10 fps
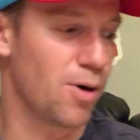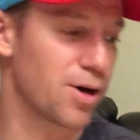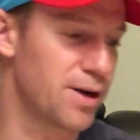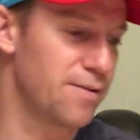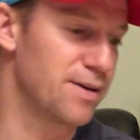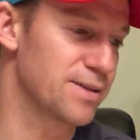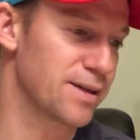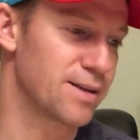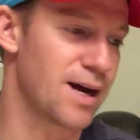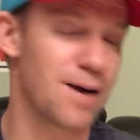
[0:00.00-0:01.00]
marketed as
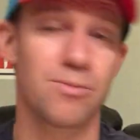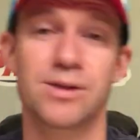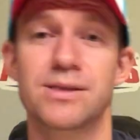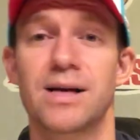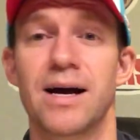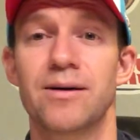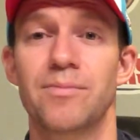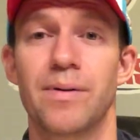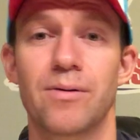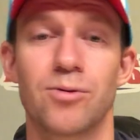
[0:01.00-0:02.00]
like the hybrid style,